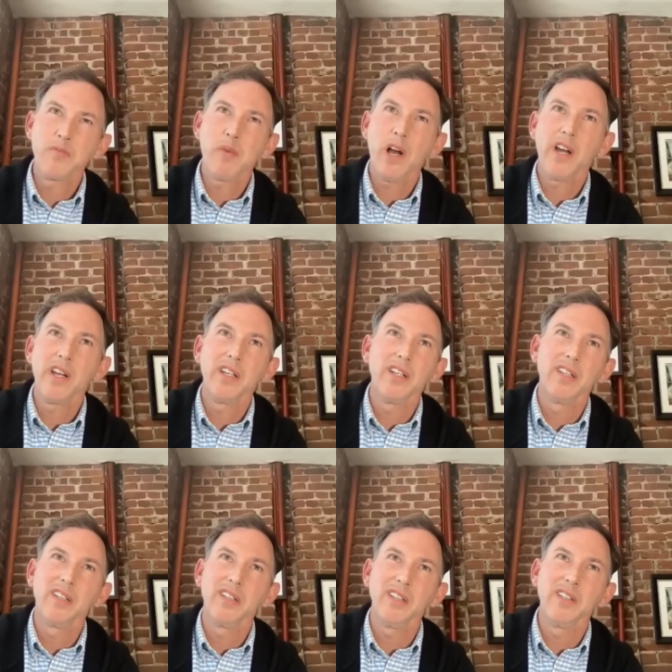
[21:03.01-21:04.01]
buy
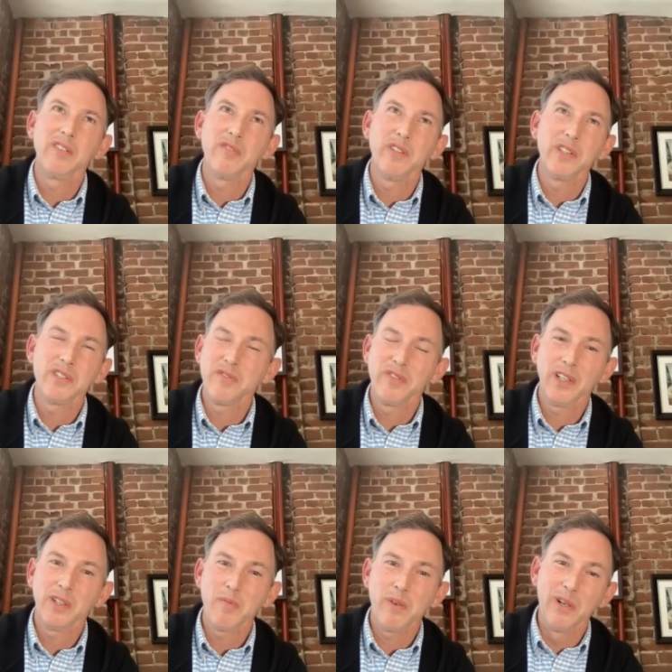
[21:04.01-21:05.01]
if it's
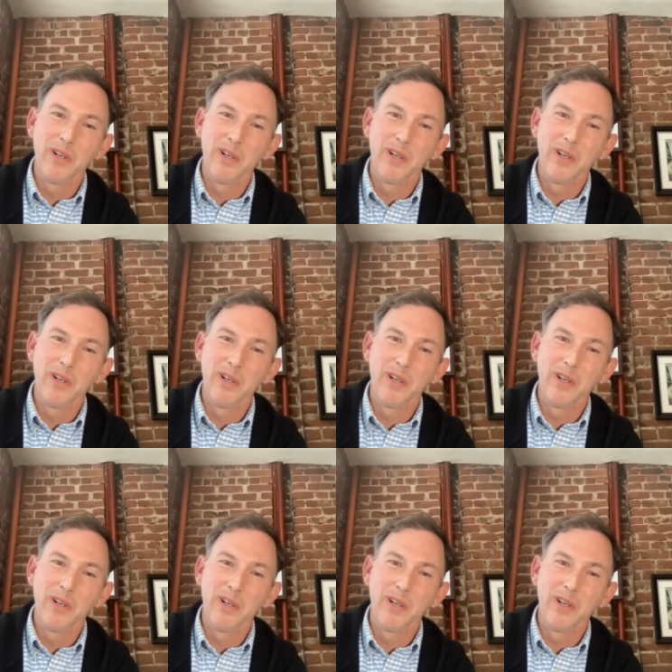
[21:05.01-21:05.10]
available